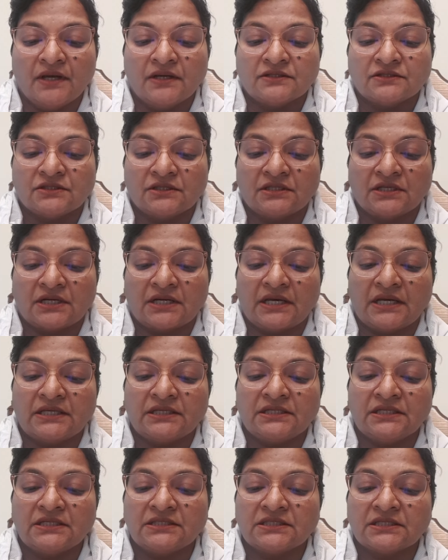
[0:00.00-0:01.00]
So the
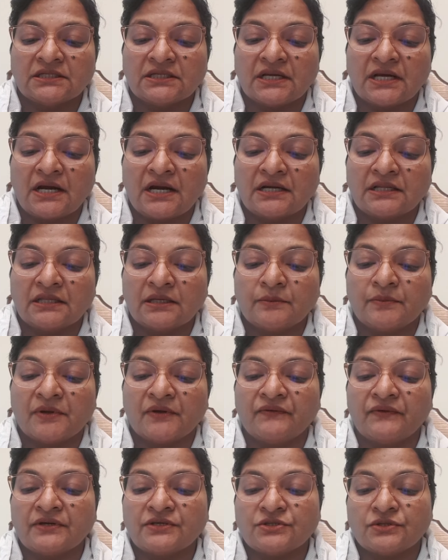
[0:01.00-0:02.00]
client teaching regarding
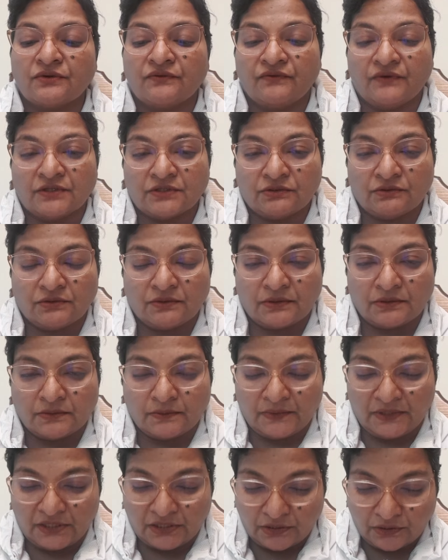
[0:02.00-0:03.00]
prevention of
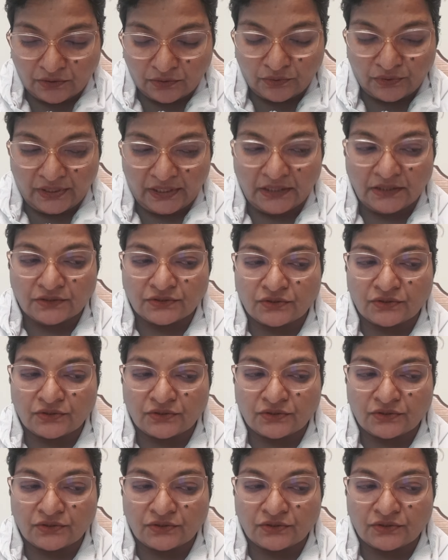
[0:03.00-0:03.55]
vasospasm including,